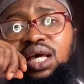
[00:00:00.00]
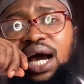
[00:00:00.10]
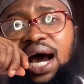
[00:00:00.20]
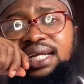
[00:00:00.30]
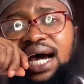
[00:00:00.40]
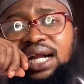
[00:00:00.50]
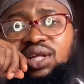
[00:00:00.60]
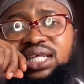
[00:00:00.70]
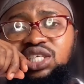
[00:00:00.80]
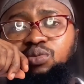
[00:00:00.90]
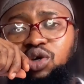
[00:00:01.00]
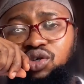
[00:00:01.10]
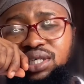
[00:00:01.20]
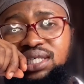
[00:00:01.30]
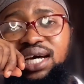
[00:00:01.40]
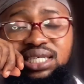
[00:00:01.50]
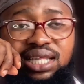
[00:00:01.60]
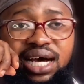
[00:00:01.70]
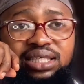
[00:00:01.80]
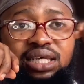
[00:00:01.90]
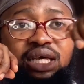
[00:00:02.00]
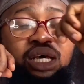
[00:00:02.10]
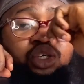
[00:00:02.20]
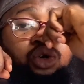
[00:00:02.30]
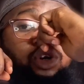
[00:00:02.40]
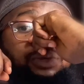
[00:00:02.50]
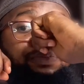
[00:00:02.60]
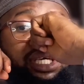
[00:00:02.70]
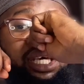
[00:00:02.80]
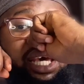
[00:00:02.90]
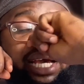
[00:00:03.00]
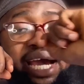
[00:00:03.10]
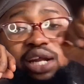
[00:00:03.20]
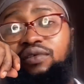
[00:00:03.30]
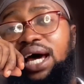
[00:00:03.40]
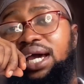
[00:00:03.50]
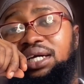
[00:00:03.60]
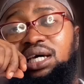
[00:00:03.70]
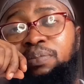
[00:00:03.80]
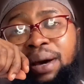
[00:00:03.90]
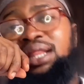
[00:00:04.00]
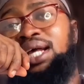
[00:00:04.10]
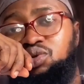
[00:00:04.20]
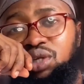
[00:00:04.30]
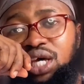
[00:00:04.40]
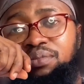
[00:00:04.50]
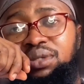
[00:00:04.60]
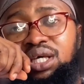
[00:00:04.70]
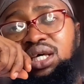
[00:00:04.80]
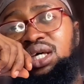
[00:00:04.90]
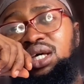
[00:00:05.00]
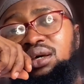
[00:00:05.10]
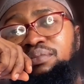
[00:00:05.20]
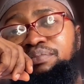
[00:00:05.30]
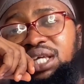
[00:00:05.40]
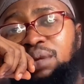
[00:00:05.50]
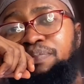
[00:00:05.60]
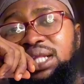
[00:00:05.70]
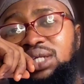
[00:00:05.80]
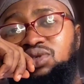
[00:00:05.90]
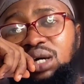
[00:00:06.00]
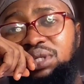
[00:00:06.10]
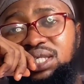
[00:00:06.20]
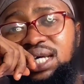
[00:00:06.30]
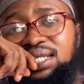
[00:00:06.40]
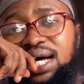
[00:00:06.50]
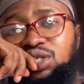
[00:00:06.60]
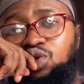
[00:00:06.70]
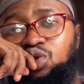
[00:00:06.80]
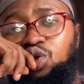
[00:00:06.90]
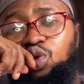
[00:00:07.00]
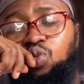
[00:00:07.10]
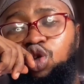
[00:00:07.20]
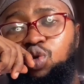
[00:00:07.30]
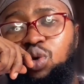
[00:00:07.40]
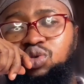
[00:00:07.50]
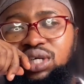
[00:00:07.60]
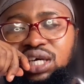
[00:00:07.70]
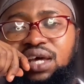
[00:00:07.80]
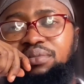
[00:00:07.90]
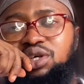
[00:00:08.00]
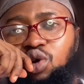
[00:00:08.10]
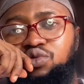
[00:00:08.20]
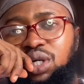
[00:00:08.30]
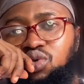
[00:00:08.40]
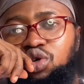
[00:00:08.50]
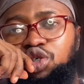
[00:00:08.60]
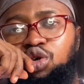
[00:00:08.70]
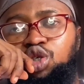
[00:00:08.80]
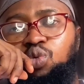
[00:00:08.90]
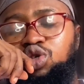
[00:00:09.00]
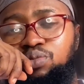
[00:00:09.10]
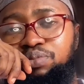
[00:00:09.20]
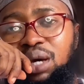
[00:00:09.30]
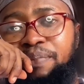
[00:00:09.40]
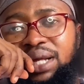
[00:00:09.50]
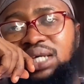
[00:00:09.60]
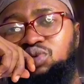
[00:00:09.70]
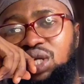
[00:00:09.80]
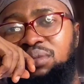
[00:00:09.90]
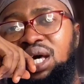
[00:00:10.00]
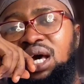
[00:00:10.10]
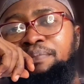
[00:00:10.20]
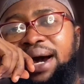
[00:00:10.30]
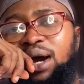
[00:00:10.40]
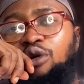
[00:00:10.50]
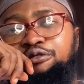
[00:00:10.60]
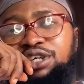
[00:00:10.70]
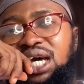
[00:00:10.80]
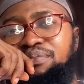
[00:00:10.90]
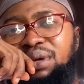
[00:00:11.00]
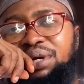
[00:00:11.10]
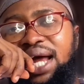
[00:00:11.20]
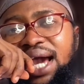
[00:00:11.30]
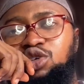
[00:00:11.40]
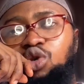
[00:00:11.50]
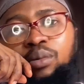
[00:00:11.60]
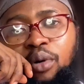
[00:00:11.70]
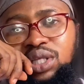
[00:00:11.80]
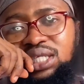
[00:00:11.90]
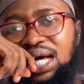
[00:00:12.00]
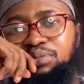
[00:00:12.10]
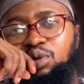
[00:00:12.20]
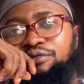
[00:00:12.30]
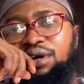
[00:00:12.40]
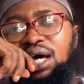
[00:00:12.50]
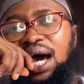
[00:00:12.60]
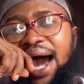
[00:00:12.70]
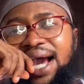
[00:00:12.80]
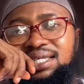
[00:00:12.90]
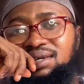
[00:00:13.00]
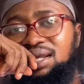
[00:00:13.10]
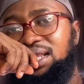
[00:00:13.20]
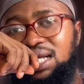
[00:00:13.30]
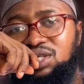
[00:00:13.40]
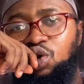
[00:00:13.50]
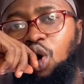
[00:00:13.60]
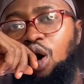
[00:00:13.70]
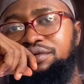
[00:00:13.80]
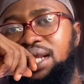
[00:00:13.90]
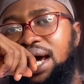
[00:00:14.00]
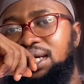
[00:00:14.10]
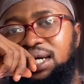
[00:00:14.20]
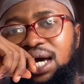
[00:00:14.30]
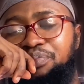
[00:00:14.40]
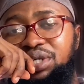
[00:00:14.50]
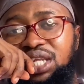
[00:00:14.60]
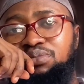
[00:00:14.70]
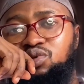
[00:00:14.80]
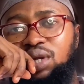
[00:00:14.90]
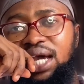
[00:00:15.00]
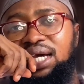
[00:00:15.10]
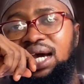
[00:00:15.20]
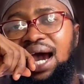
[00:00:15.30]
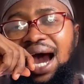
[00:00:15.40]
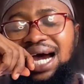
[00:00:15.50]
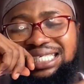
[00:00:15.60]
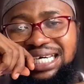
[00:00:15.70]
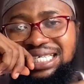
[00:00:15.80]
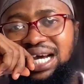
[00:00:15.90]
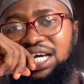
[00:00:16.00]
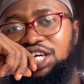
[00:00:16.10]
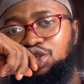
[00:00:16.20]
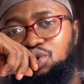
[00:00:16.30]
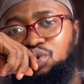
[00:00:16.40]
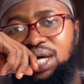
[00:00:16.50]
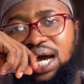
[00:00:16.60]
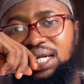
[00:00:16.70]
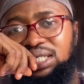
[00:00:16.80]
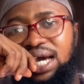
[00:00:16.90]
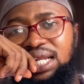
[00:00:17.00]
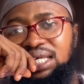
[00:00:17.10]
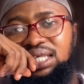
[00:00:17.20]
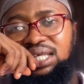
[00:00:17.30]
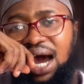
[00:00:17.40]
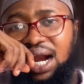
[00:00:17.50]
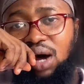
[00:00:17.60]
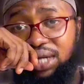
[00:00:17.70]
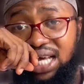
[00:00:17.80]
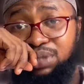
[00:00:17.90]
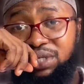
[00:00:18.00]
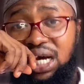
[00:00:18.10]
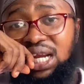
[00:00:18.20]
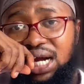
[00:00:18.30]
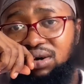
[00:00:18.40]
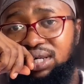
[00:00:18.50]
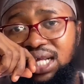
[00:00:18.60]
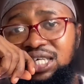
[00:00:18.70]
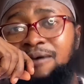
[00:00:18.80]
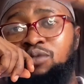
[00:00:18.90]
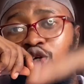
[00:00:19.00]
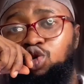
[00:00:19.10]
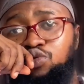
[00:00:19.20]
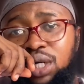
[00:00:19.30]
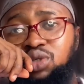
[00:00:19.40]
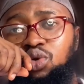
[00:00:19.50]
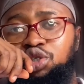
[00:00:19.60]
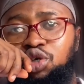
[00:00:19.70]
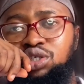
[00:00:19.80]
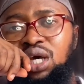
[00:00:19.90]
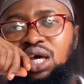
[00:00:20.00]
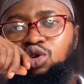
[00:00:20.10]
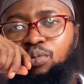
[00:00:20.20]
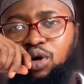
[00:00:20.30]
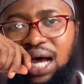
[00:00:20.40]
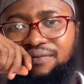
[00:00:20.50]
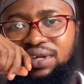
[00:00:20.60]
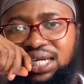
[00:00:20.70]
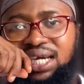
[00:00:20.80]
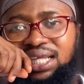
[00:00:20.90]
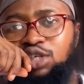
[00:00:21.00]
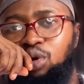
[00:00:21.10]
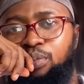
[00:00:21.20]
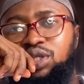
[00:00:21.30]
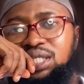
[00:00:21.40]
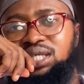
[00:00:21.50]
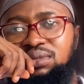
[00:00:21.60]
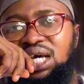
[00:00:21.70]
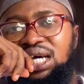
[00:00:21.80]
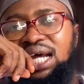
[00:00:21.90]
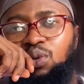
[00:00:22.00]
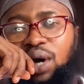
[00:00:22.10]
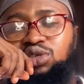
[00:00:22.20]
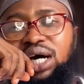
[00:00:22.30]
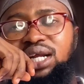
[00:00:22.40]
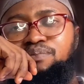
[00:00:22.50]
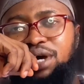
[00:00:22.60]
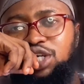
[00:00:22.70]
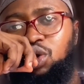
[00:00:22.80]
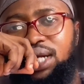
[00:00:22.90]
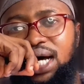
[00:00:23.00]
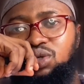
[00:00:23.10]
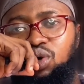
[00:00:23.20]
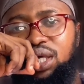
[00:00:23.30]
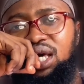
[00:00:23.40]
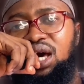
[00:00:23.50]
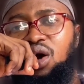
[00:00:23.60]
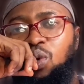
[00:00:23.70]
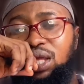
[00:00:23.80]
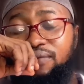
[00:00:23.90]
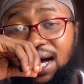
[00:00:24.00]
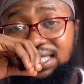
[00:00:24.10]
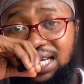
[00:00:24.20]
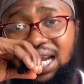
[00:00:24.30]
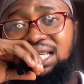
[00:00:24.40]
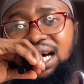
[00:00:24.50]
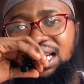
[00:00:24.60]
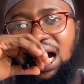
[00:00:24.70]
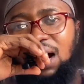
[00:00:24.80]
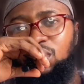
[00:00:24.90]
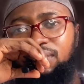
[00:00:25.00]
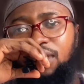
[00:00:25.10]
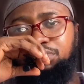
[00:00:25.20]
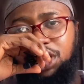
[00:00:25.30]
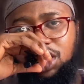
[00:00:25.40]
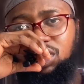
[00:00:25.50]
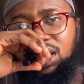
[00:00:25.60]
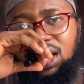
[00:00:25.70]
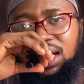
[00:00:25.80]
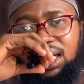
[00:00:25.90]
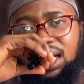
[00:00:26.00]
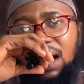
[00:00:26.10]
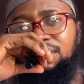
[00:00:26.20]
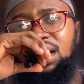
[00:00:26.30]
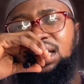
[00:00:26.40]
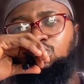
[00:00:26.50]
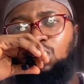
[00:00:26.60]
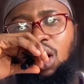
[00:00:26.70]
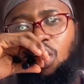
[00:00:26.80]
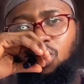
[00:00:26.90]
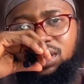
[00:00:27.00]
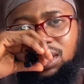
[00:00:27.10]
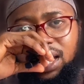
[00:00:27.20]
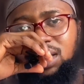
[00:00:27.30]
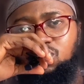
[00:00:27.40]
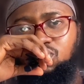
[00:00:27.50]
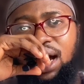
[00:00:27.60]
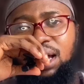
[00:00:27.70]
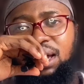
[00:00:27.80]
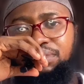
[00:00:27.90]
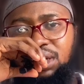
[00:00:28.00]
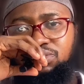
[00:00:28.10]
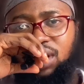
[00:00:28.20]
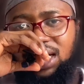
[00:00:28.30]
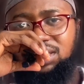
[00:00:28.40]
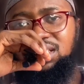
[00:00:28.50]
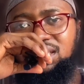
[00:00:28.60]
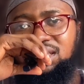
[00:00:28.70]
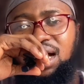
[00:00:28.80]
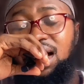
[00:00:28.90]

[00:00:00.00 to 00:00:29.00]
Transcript: And another thing you must understand is that you must be a kind of like a partner to them. Being a partner to them in the sense that you don't just want to give them the software solution. You want to be a partner to them by offering them maybe like support in terms of IT related stuff, like helping them to like address their issues and any around, especially around that software solutions. You must have a dedicated support team that will actually make sure that okay, whatever challenge that they have, whatever objection that they have, you are always there to help them to address it.